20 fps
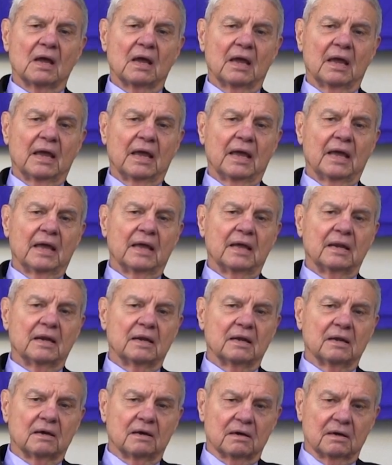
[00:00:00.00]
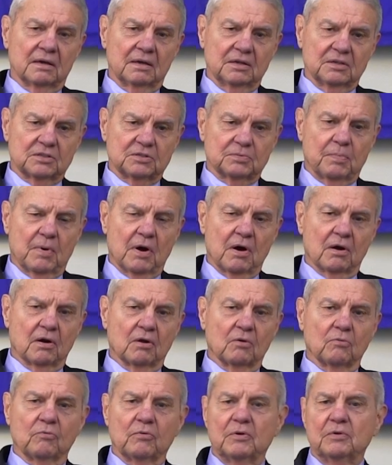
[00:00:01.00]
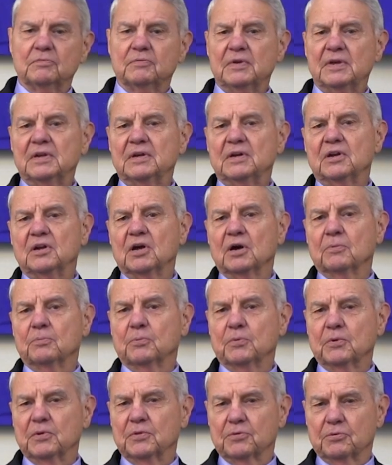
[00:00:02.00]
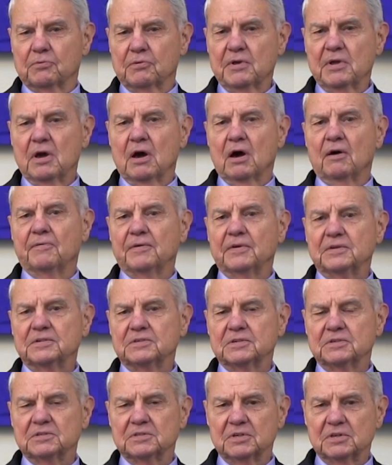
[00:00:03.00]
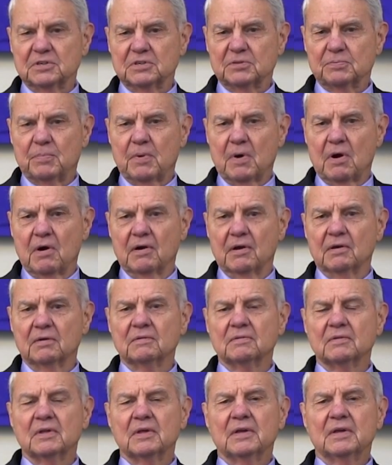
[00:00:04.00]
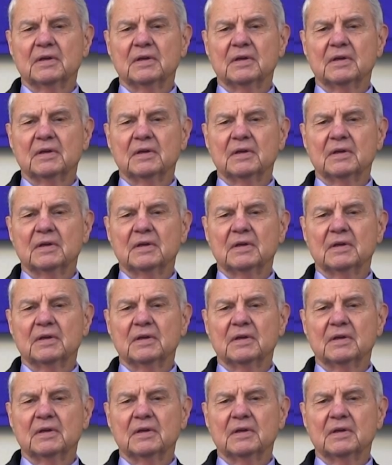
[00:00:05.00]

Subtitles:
and in Sparta, we've ended up with 3 offices in Sparta,